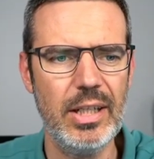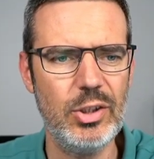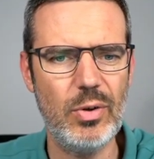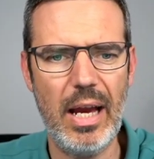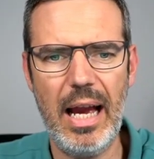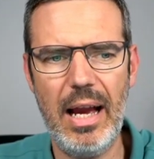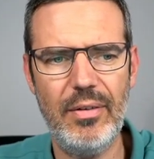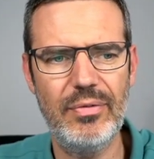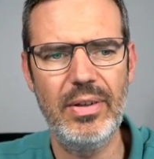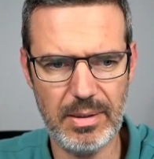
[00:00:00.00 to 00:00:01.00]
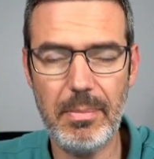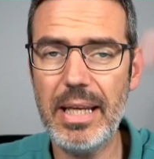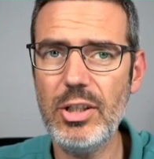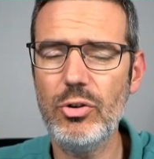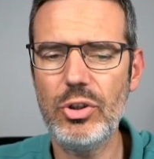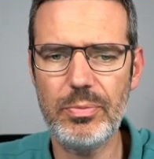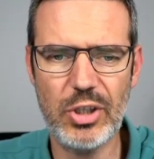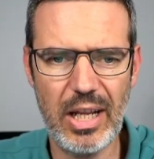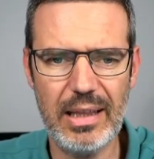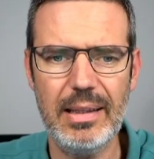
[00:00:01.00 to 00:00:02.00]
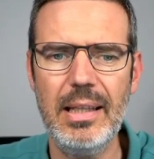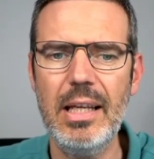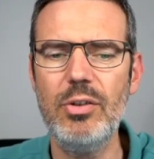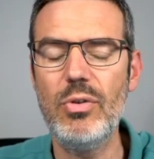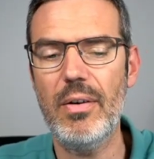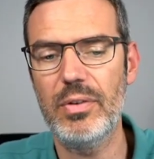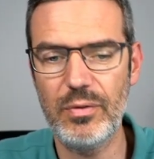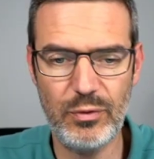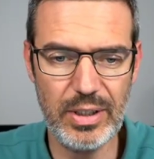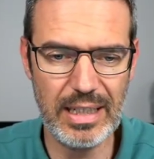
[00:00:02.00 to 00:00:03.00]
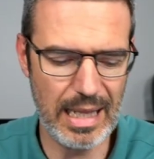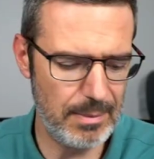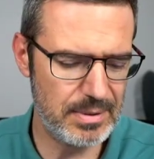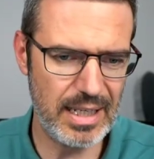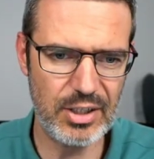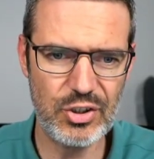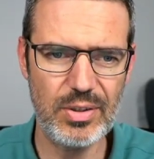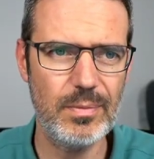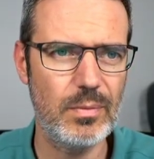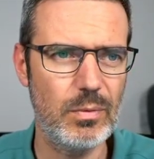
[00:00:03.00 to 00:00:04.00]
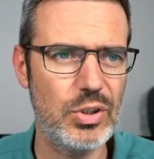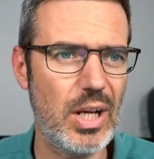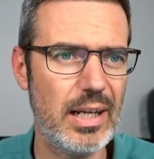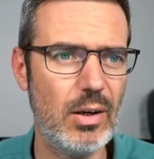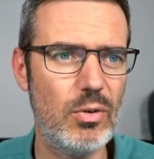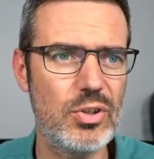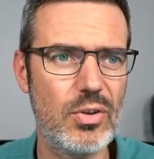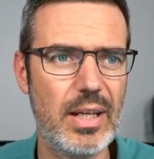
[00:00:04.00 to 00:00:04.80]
you have the main YouTube channel, you have the free lab section, which I also